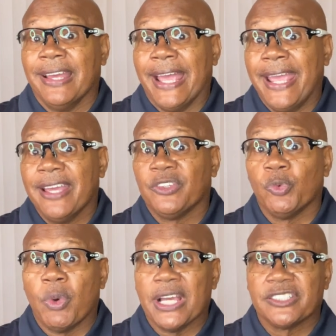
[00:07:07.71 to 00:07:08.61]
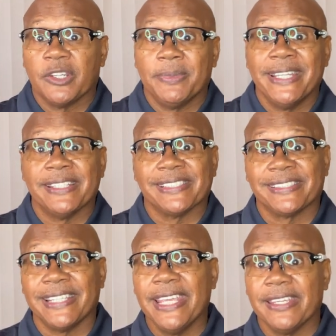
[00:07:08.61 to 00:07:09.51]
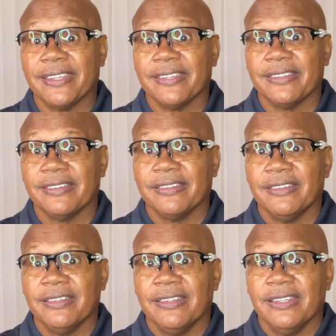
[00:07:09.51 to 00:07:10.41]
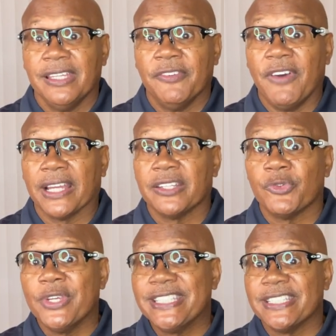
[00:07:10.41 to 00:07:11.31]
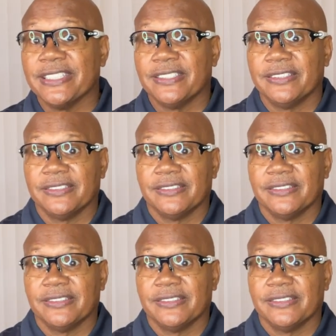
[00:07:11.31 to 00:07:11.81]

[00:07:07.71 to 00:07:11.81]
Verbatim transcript: I had to wash up in a sink if I could reach it.